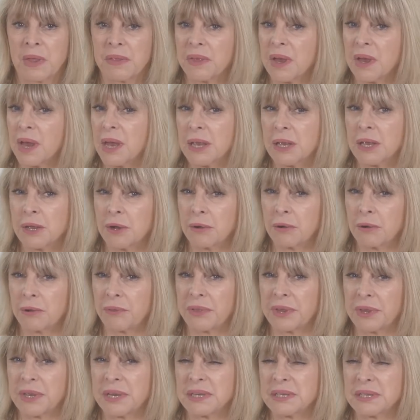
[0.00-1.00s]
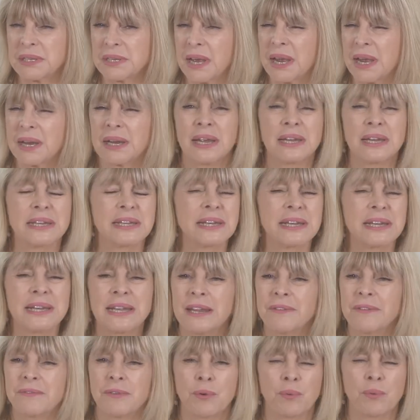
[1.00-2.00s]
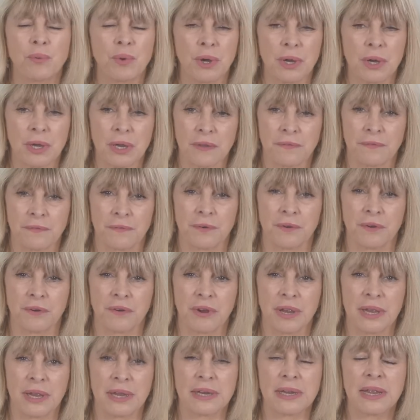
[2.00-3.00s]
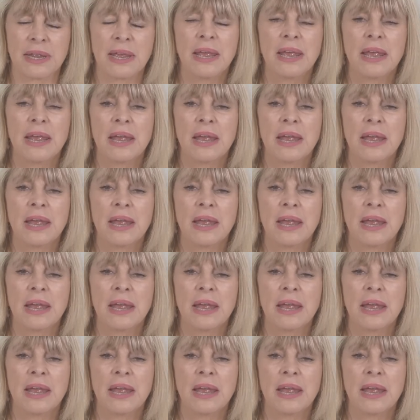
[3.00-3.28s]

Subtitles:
that I got this and I didn't even work for it.